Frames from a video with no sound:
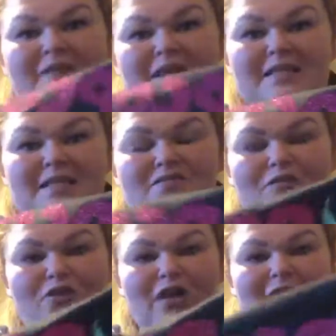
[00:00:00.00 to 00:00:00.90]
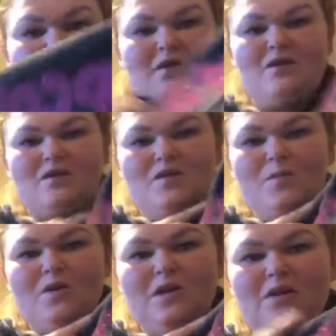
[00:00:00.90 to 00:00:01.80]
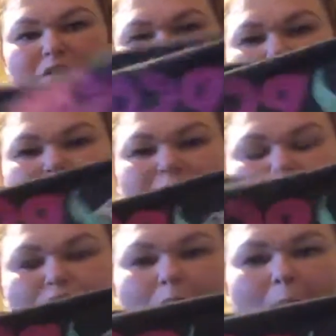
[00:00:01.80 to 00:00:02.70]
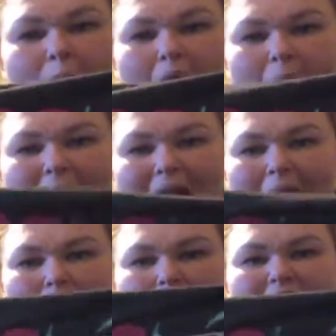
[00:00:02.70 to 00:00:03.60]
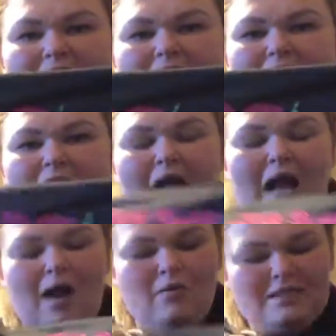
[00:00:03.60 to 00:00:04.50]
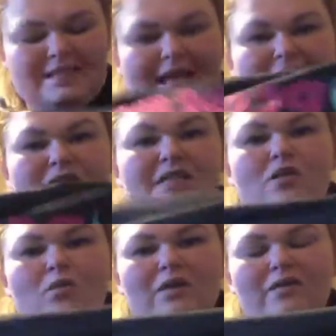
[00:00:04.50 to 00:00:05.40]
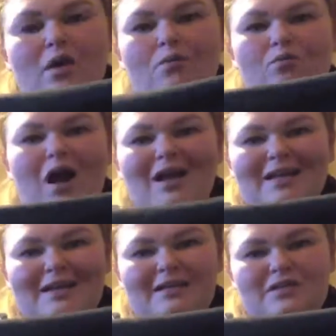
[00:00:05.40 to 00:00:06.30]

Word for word: this is free, super glittery, super bomb. I love it. I want to see every single one of you all rocking it in